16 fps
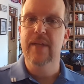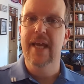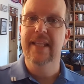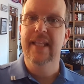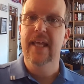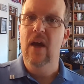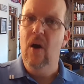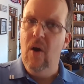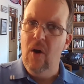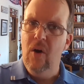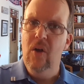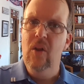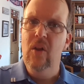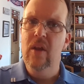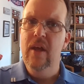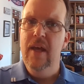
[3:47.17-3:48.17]
And they
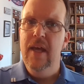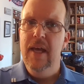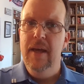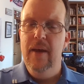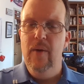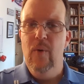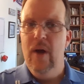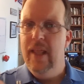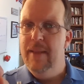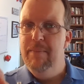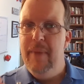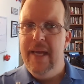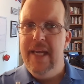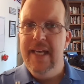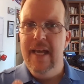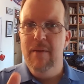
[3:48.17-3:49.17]
all, while it
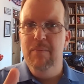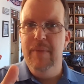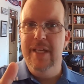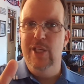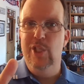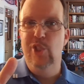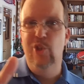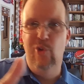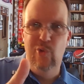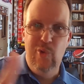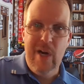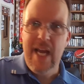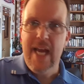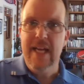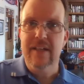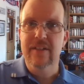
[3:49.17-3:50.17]
may not be
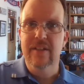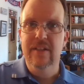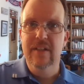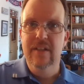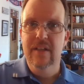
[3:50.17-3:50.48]
direct